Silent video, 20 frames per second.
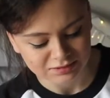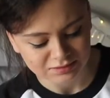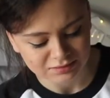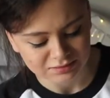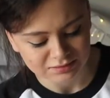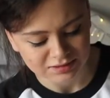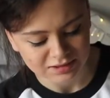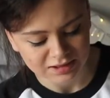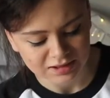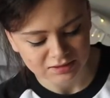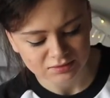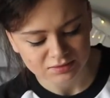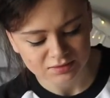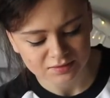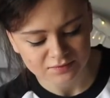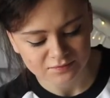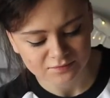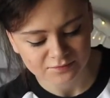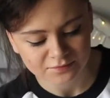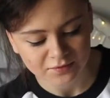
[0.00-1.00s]
god, how do
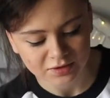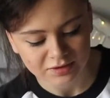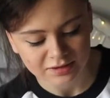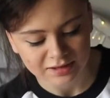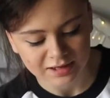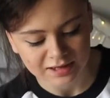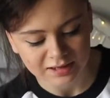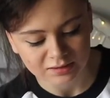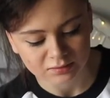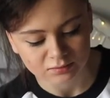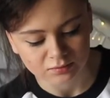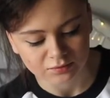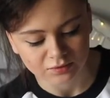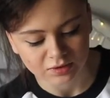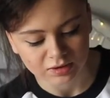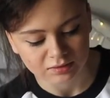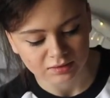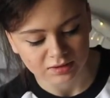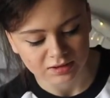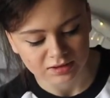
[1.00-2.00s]
you even find that out
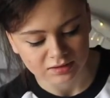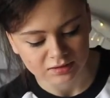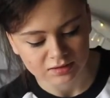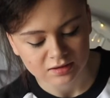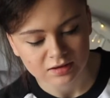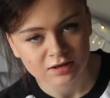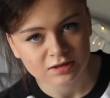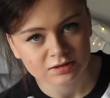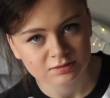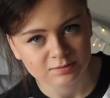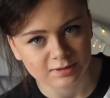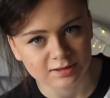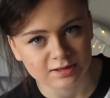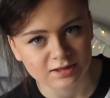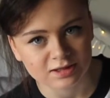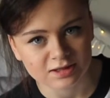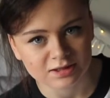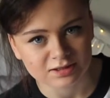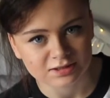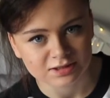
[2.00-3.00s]
without like
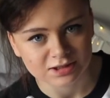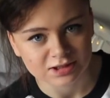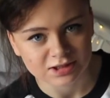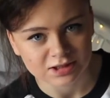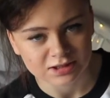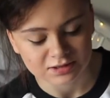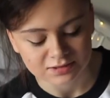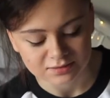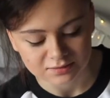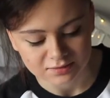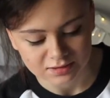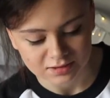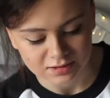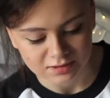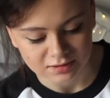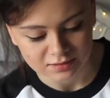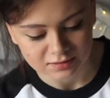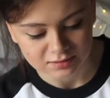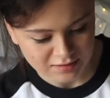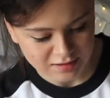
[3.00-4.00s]
spending years and years
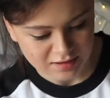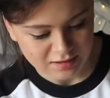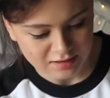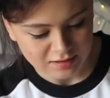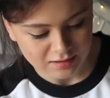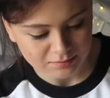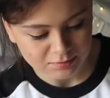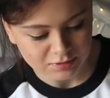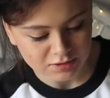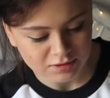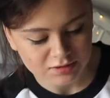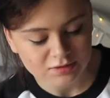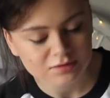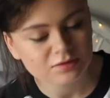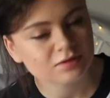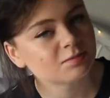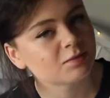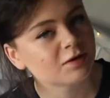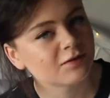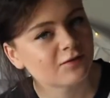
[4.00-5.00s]
looking? I'm gonna
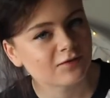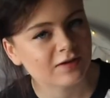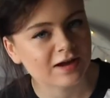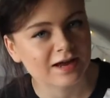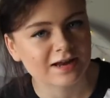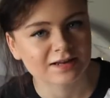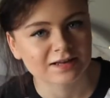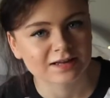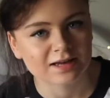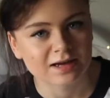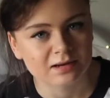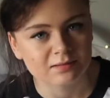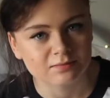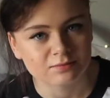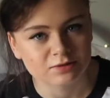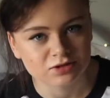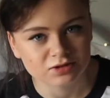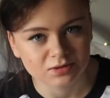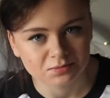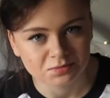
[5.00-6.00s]
use my fan account,
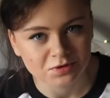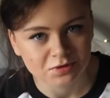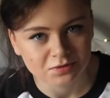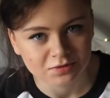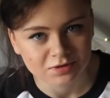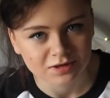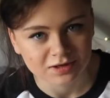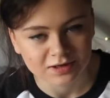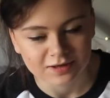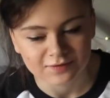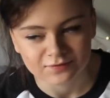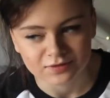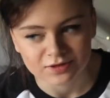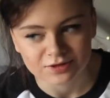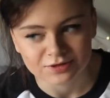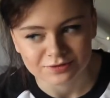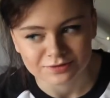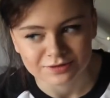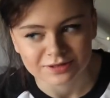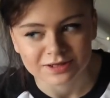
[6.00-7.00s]
which I'm not gonna give the
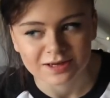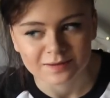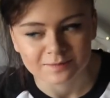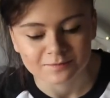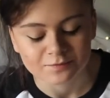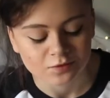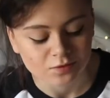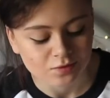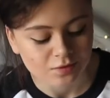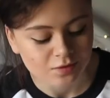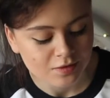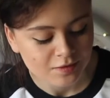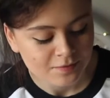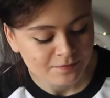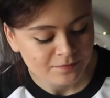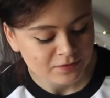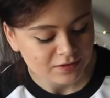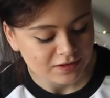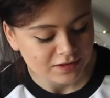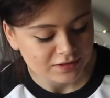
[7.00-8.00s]
username for.
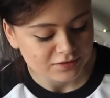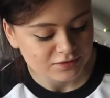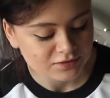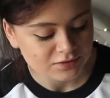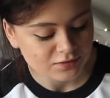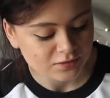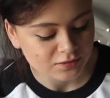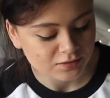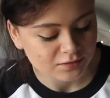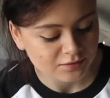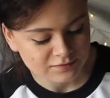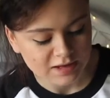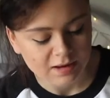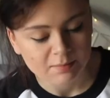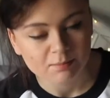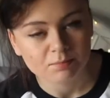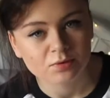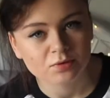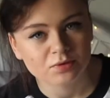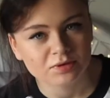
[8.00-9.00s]
It's got
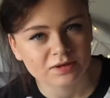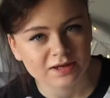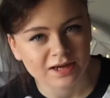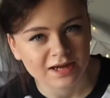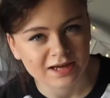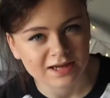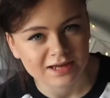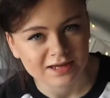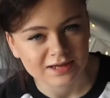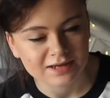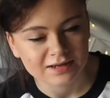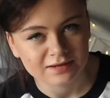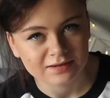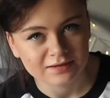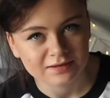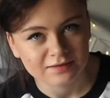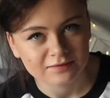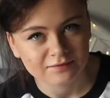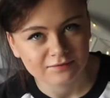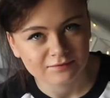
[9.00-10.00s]

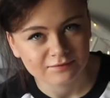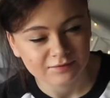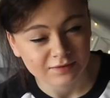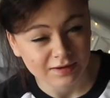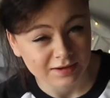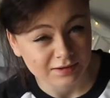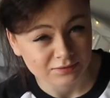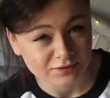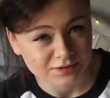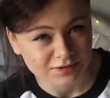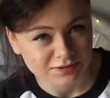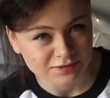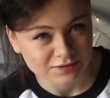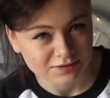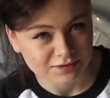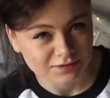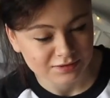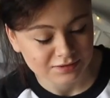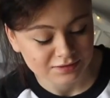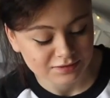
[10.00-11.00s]

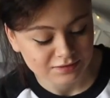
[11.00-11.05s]
10,800